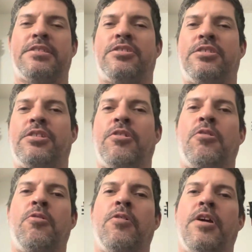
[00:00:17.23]

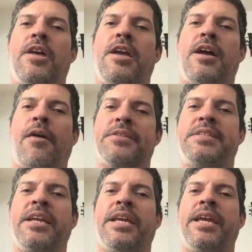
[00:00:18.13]
So I was
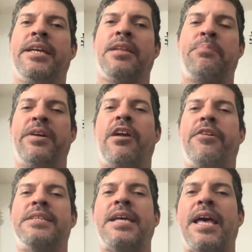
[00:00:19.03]
thinking the
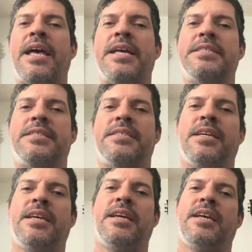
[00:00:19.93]
PRS has
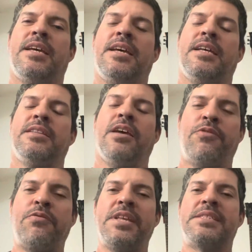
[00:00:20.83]
the
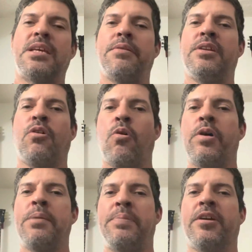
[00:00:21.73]

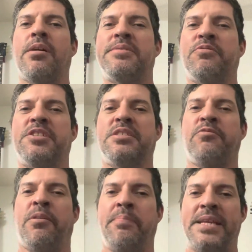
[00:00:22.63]
5708 pickups, which
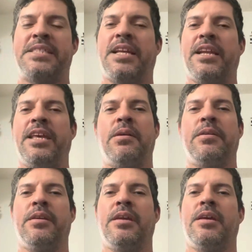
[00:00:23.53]
are basically
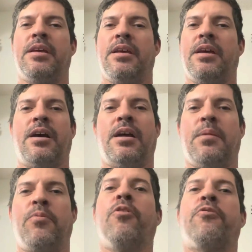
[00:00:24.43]

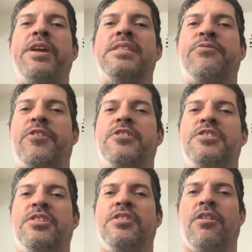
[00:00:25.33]
Paul Reed's
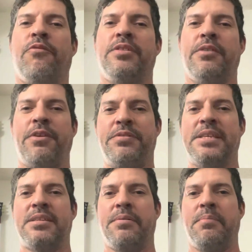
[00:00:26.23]
version of the
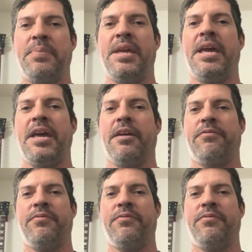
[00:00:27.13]
57 PAF.